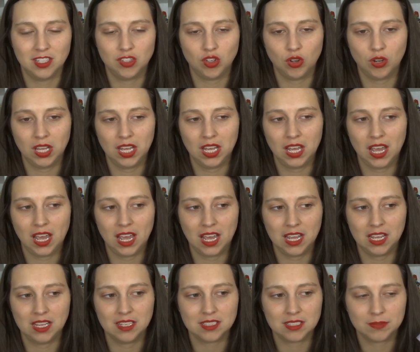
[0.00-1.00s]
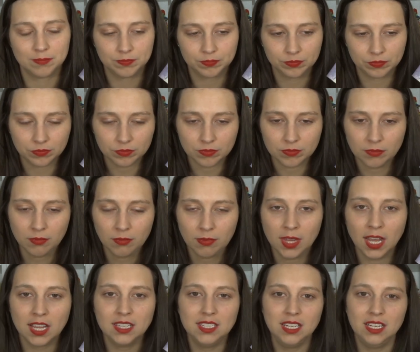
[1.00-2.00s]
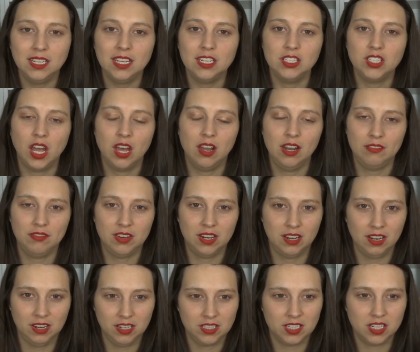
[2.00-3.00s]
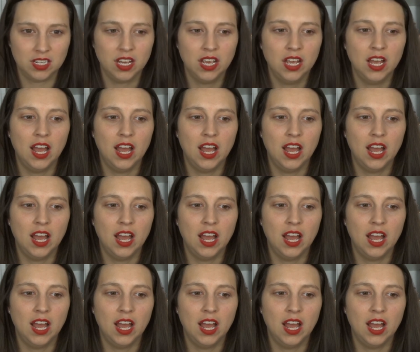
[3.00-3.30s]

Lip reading: Dolly is a teenage girl living in London,